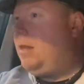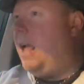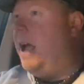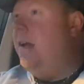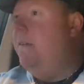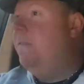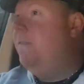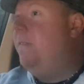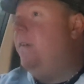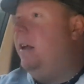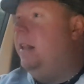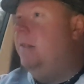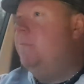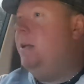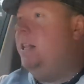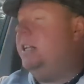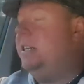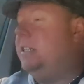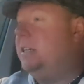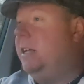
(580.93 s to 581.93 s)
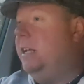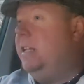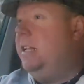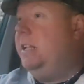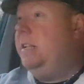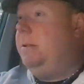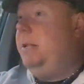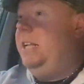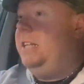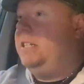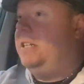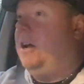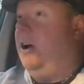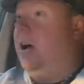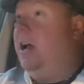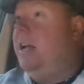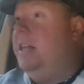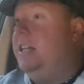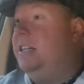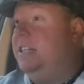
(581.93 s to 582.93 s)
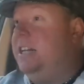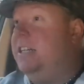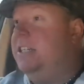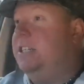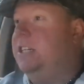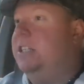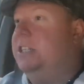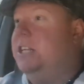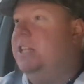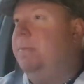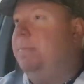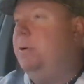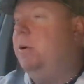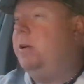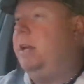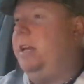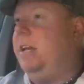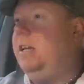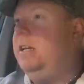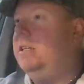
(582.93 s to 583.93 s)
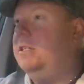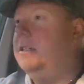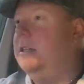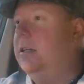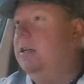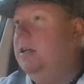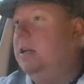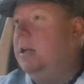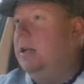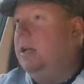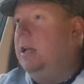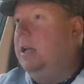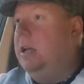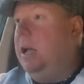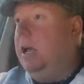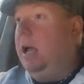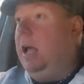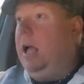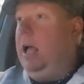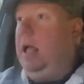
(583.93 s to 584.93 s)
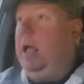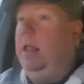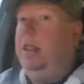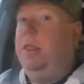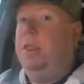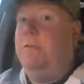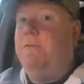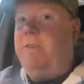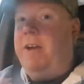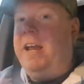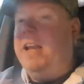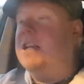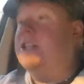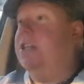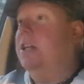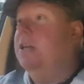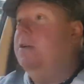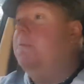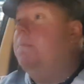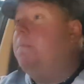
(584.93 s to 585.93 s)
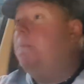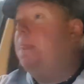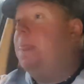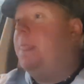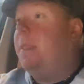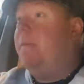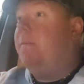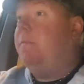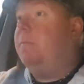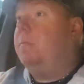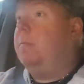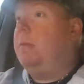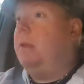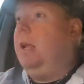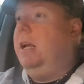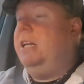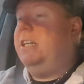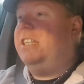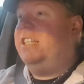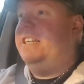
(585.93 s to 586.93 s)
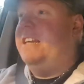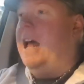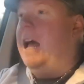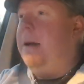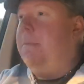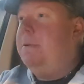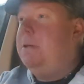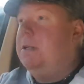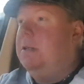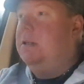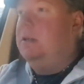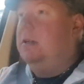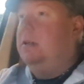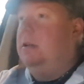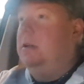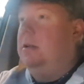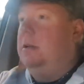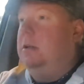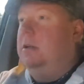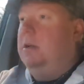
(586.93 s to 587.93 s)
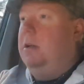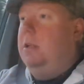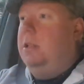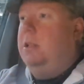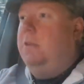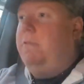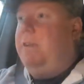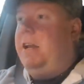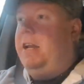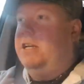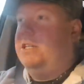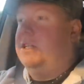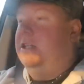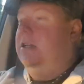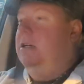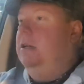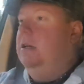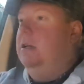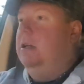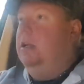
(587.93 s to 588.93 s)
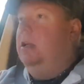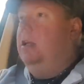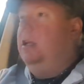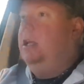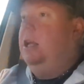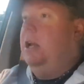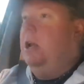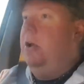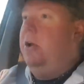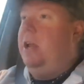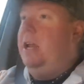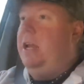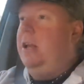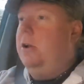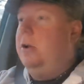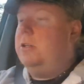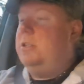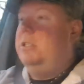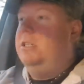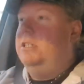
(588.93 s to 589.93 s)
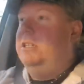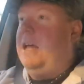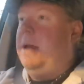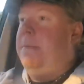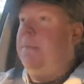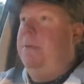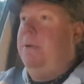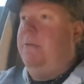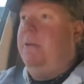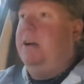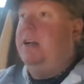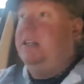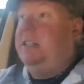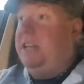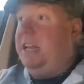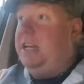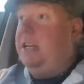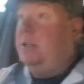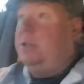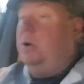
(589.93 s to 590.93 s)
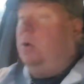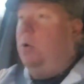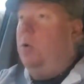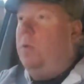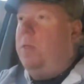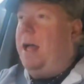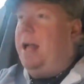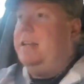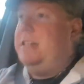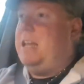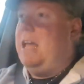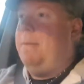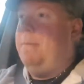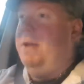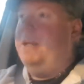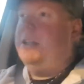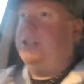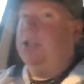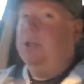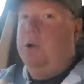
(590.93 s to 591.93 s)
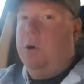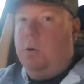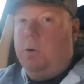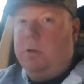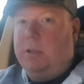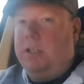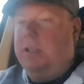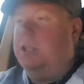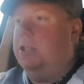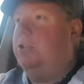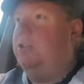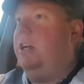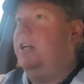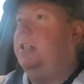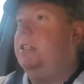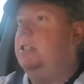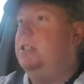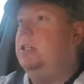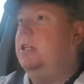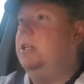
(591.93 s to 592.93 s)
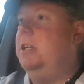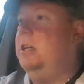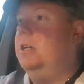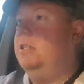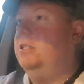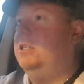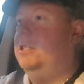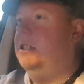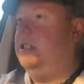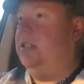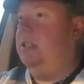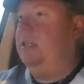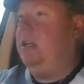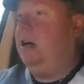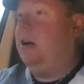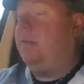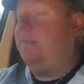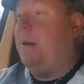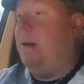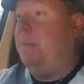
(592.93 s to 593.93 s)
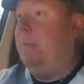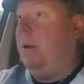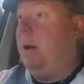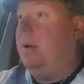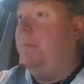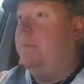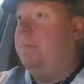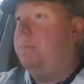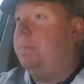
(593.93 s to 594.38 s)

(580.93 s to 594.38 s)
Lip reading: And with this guy, in this instance in the bookies, the reason he snapped, the reason, you know, he lost his temper and did all that damage and caused the distress to the staff member